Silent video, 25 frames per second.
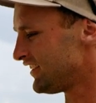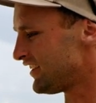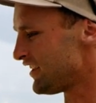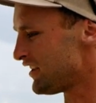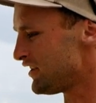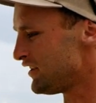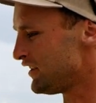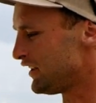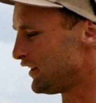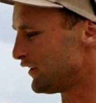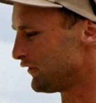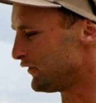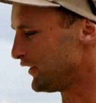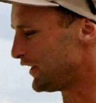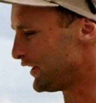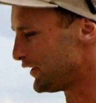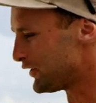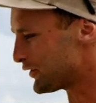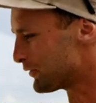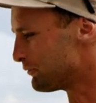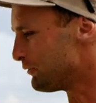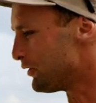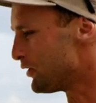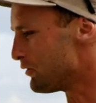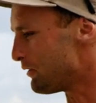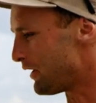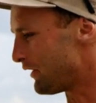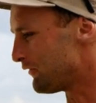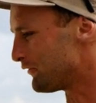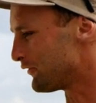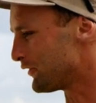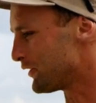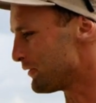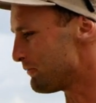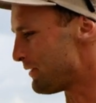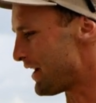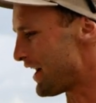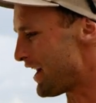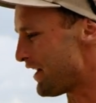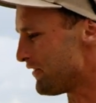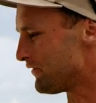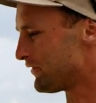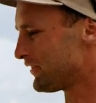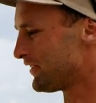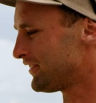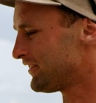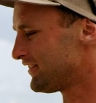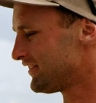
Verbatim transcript: You need a really small one for the bath.